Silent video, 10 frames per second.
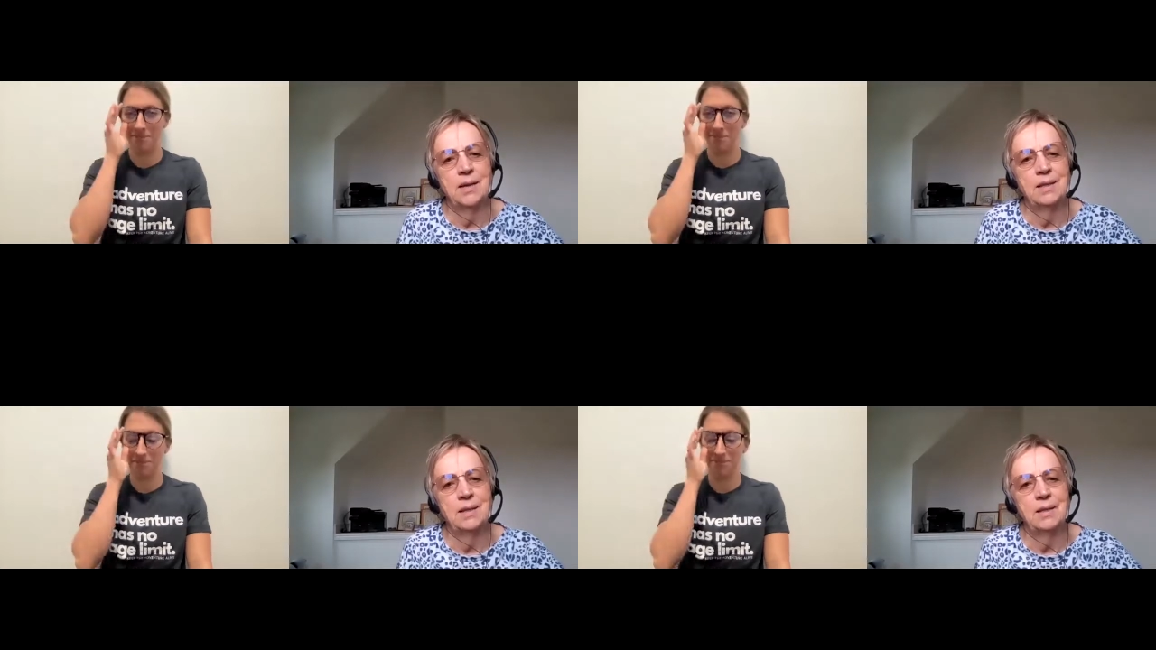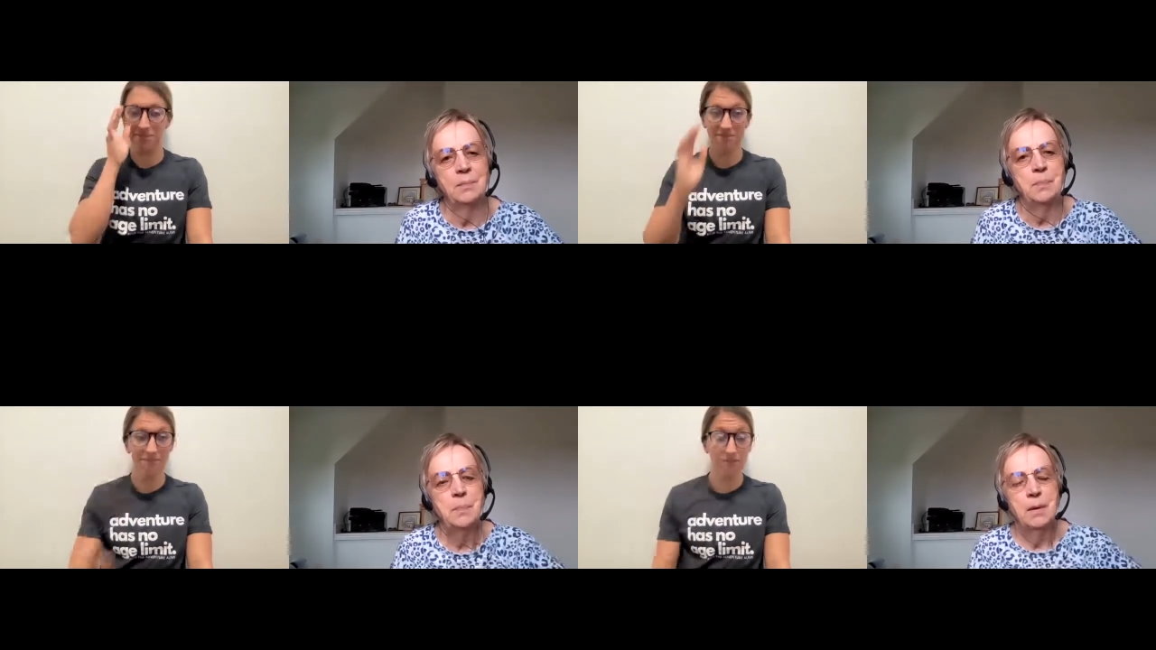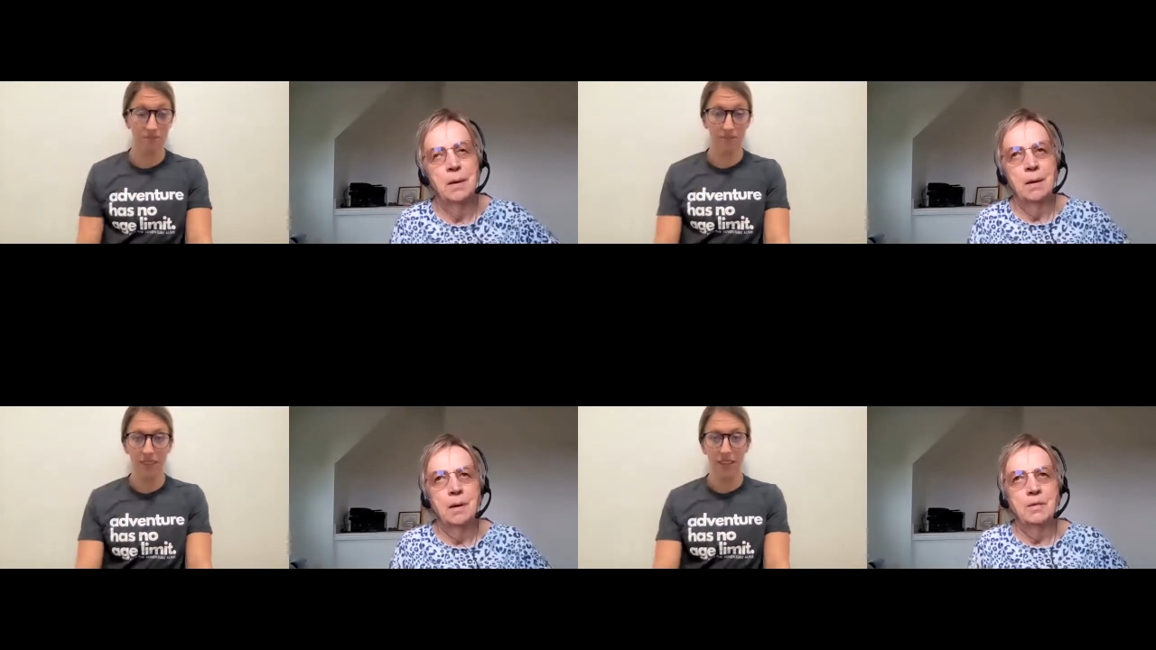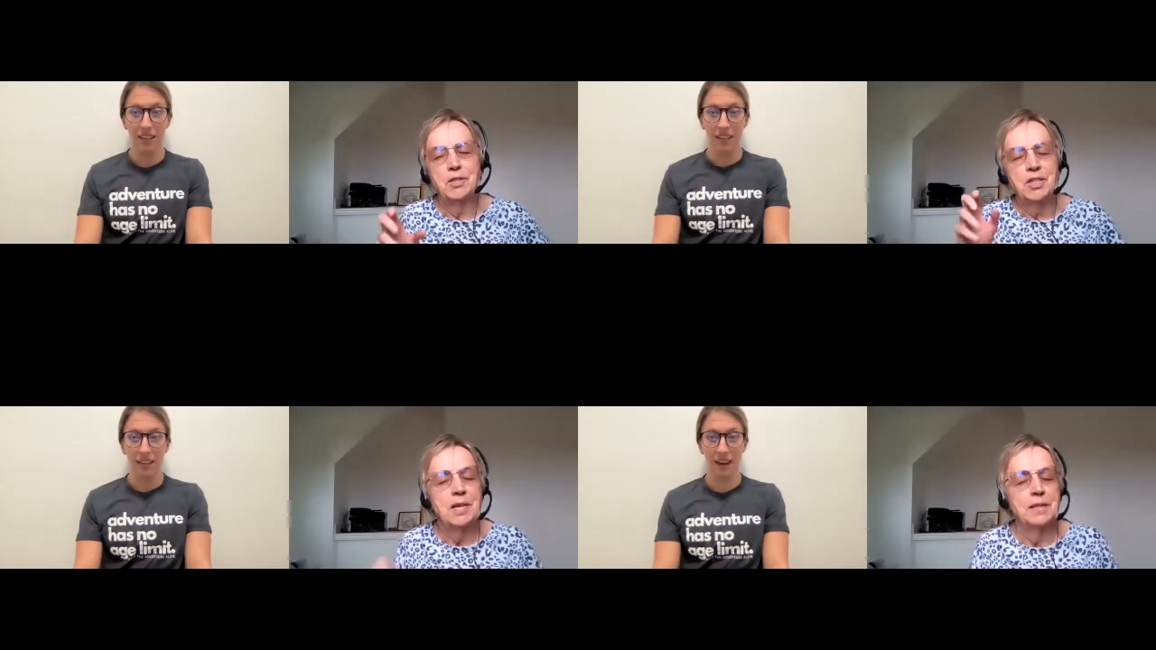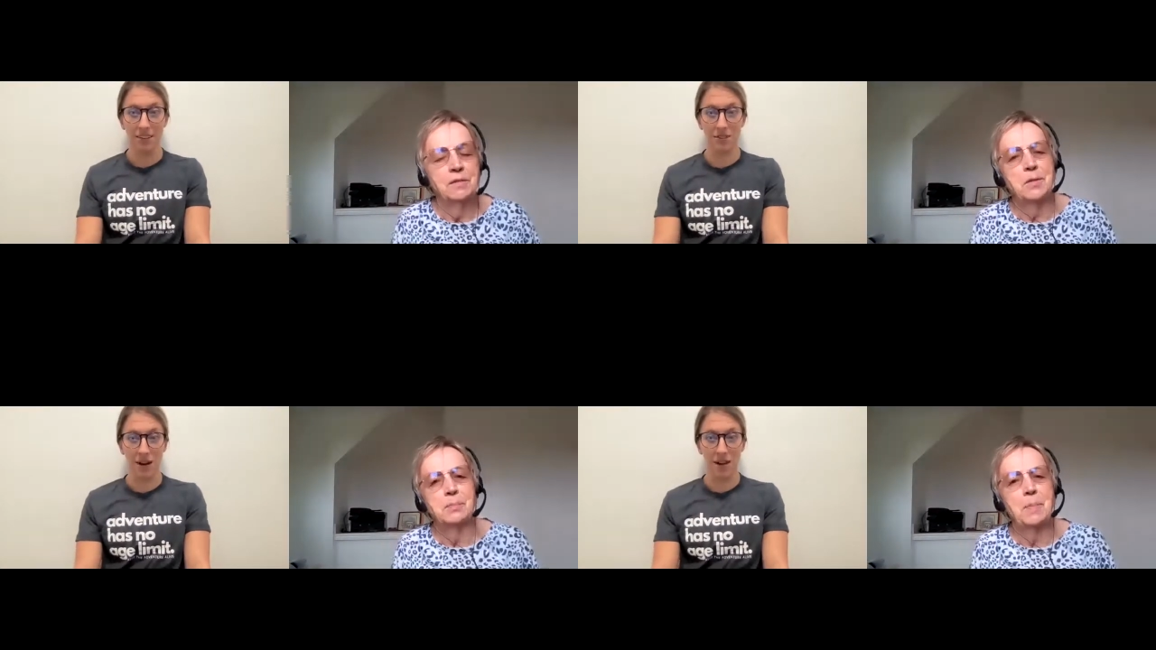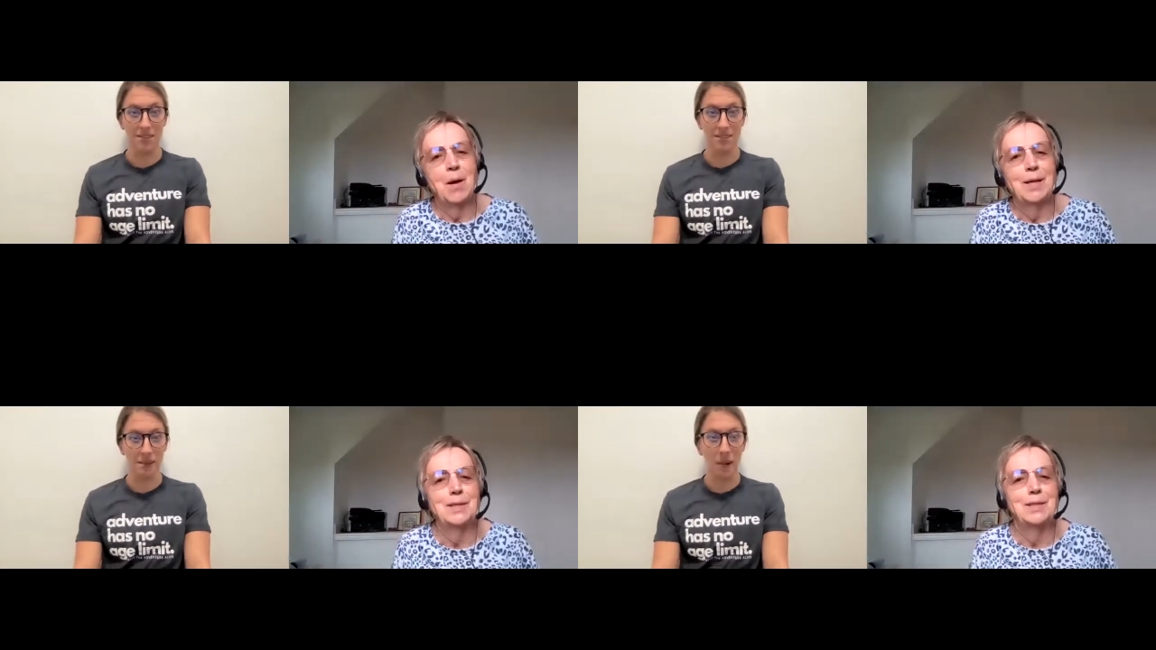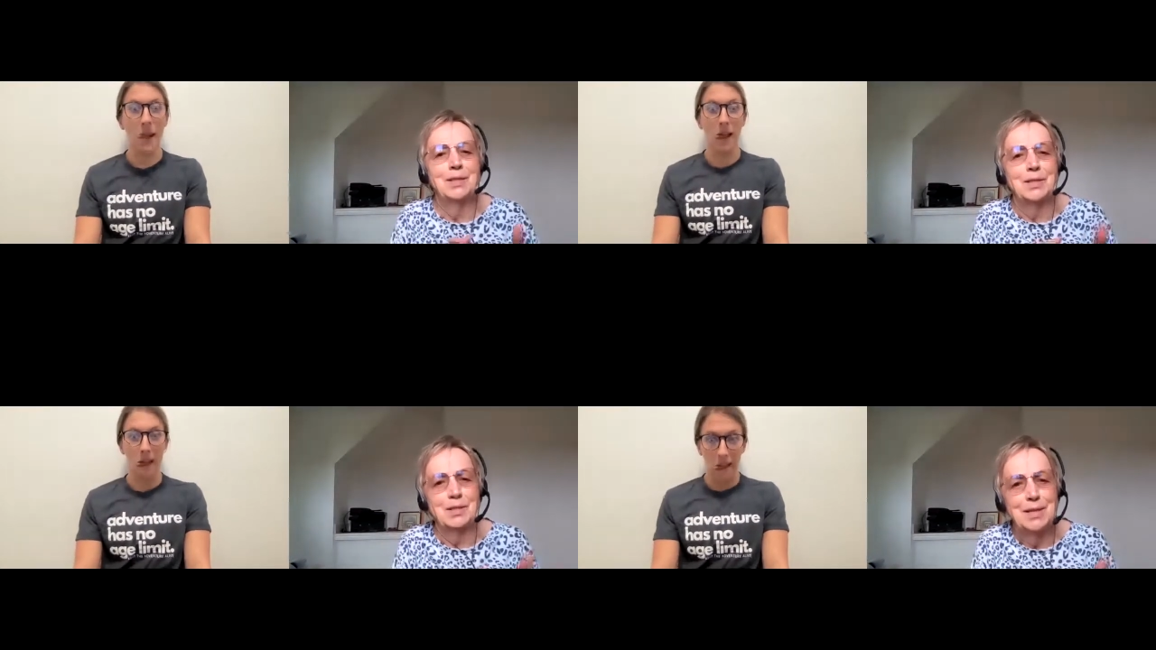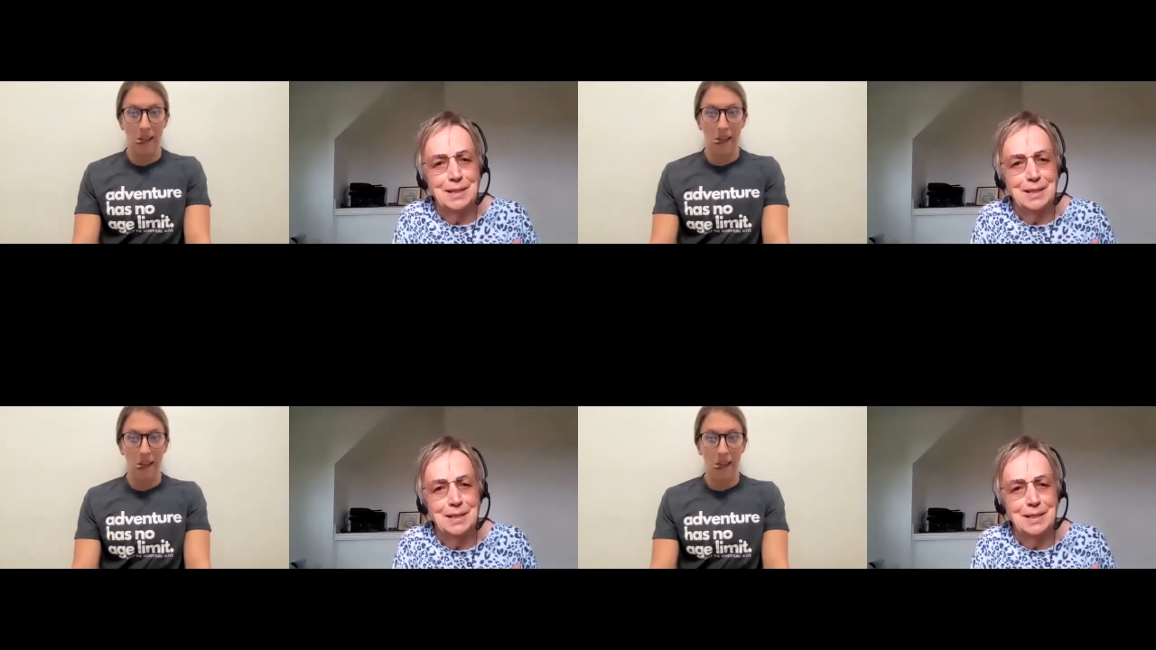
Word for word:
Speaker 1: um, the state of the spine doesn't